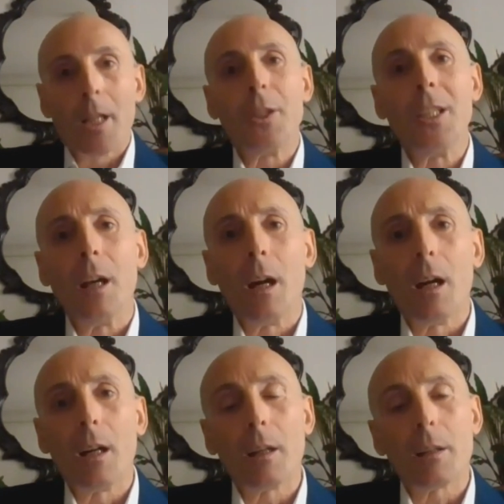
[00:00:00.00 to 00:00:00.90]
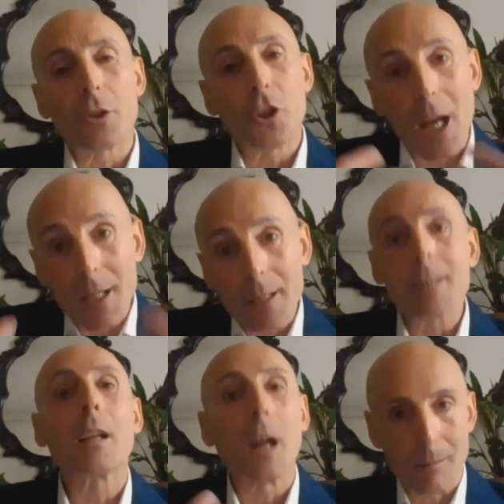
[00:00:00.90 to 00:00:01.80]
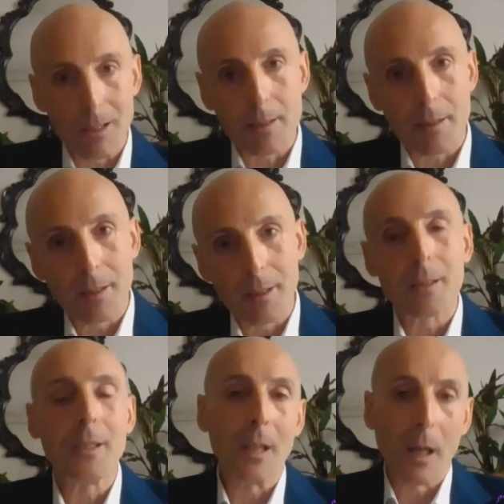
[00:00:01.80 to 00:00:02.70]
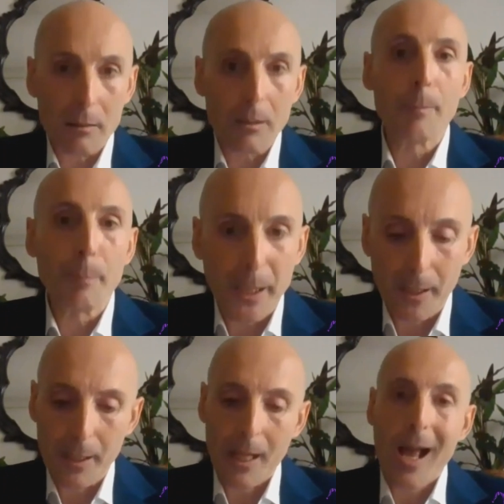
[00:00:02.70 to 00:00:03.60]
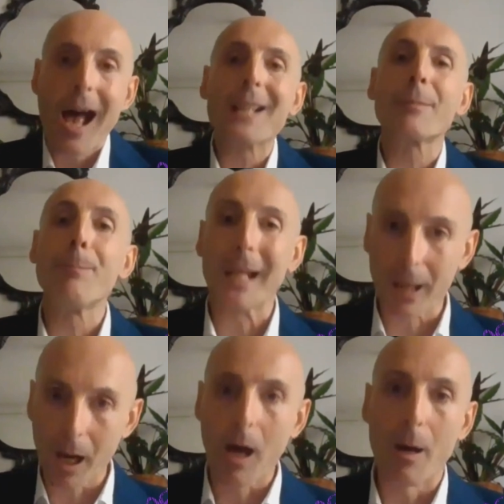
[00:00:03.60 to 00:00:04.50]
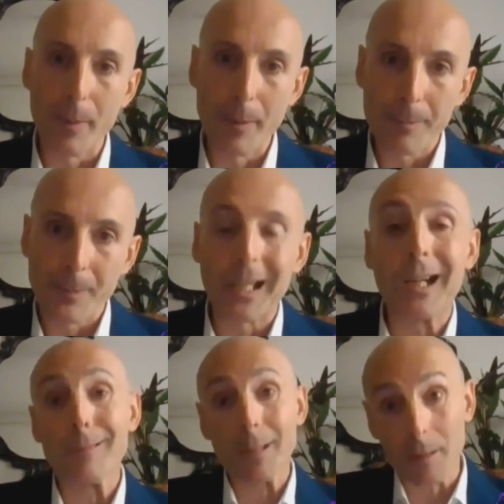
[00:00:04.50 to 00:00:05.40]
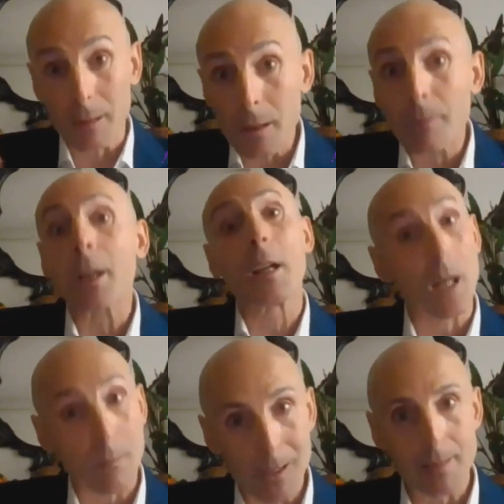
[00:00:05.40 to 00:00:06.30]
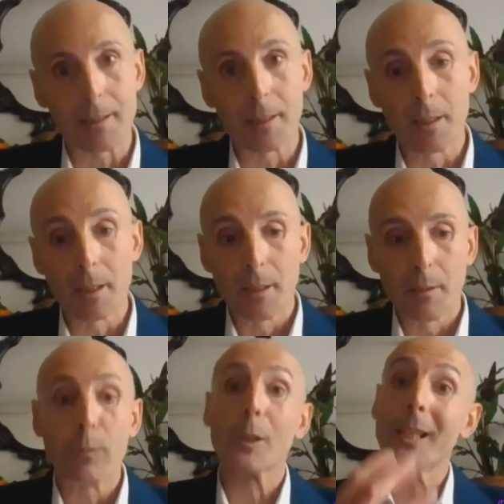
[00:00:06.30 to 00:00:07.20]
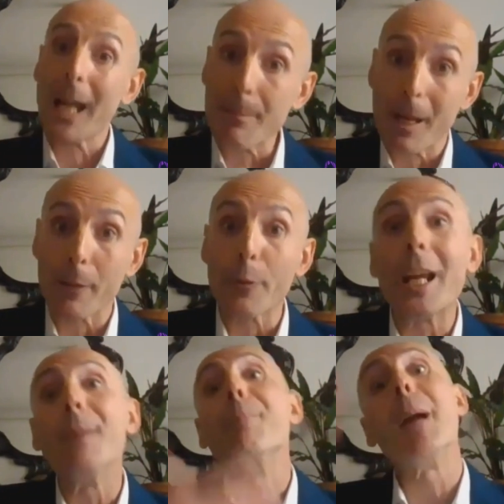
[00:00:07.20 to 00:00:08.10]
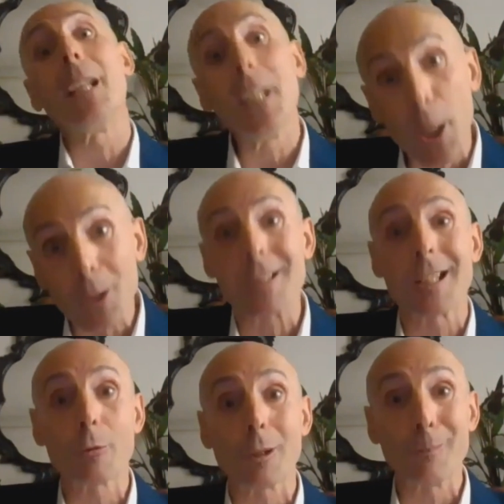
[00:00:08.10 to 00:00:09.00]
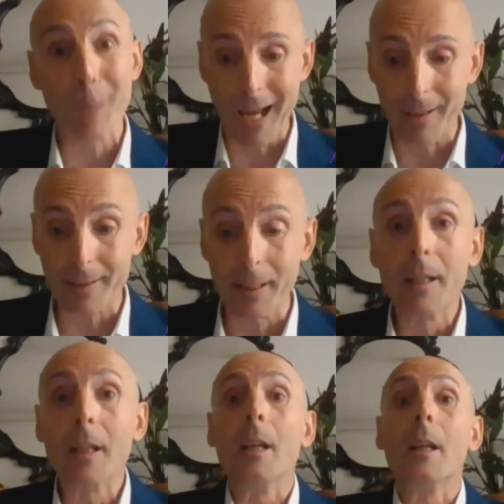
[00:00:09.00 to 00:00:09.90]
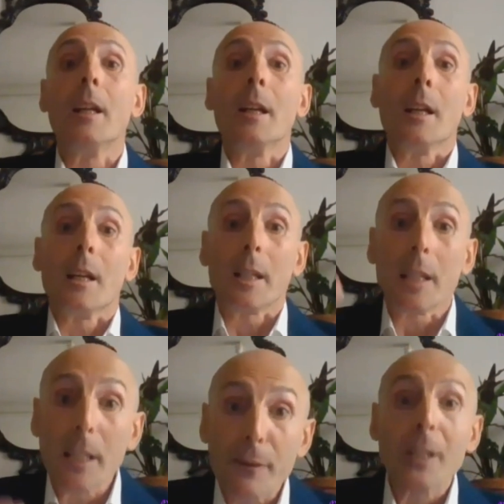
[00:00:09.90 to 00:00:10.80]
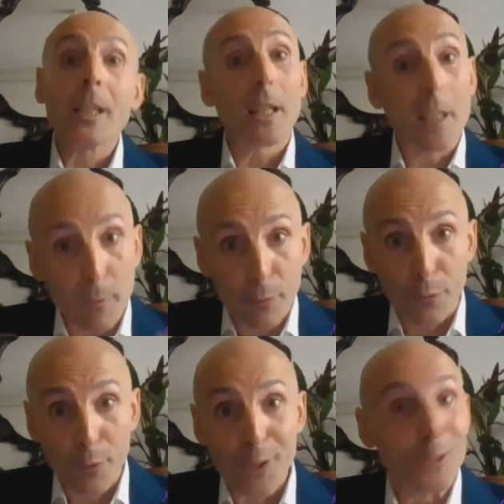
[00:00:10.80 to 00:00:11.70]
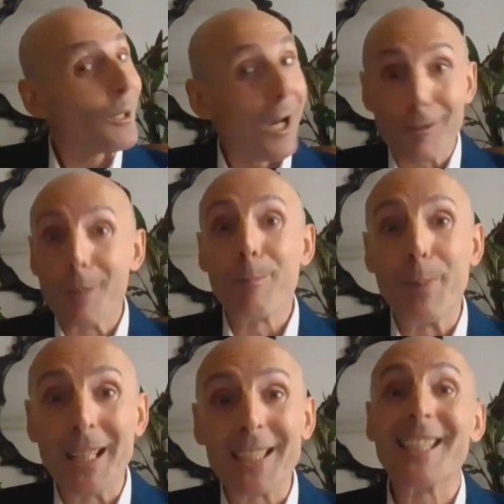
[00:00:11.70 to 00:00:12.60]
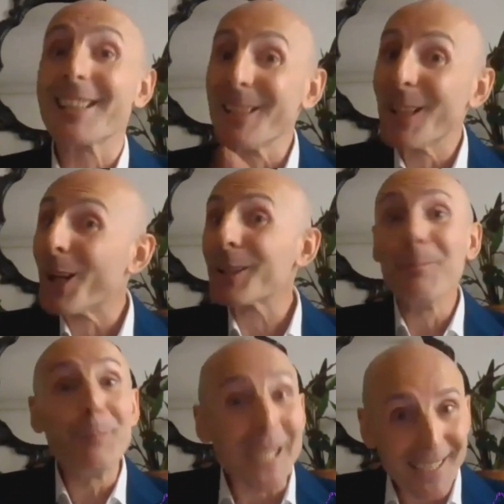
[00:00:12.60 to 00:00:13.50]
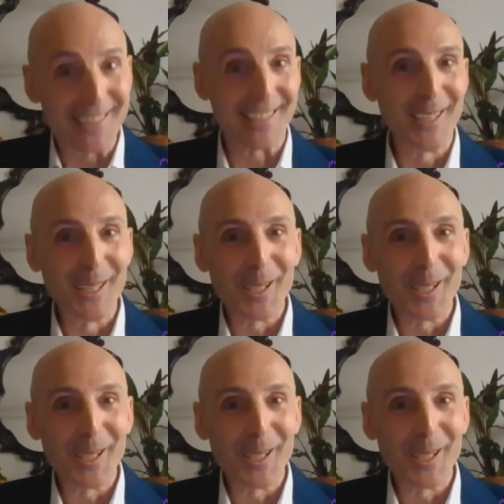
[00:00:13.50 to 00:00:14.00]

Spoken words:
The Chinese currency, the RMB, has become a reserve currency for the IMF and many other central banks, even if the RMB does not meet